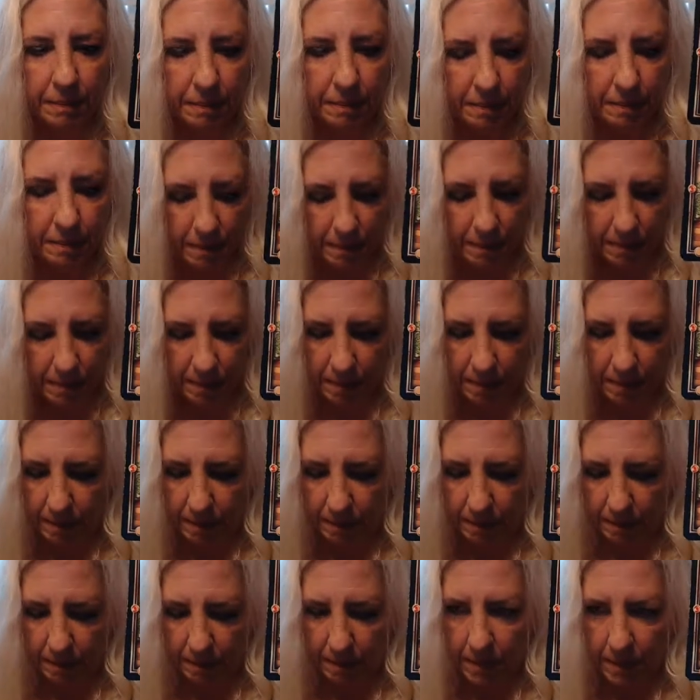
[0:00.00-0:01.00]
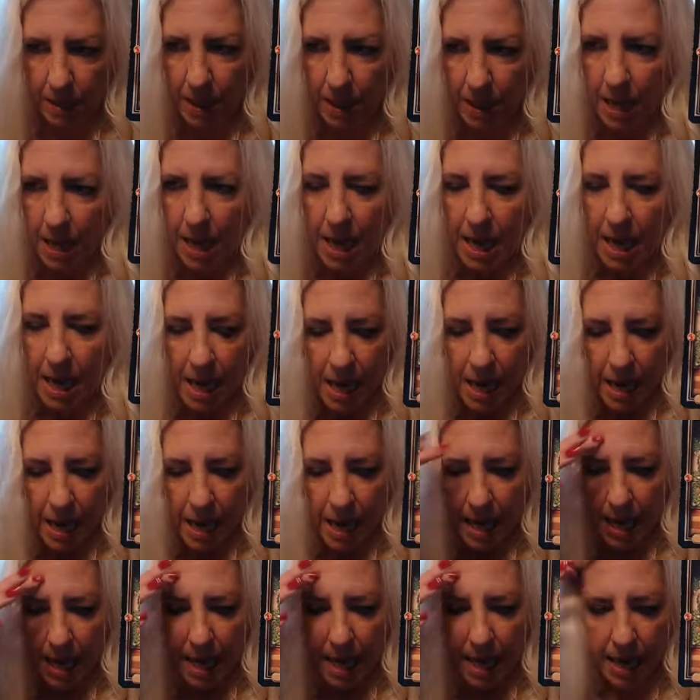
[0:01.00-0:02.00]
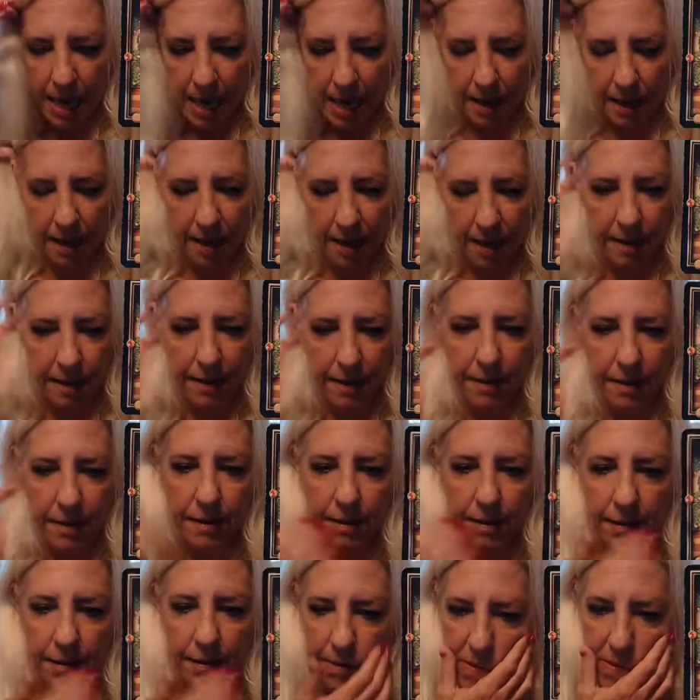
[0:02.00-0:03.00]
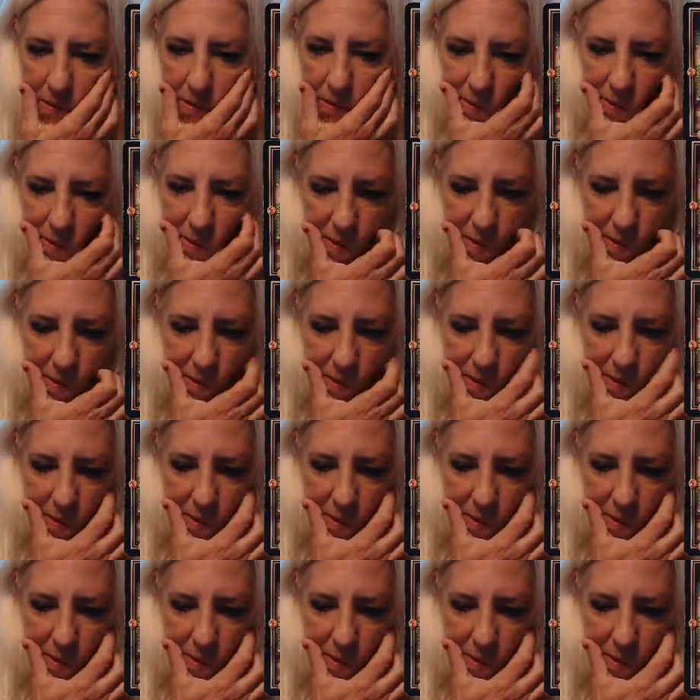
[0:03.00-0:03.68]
Nothing is said.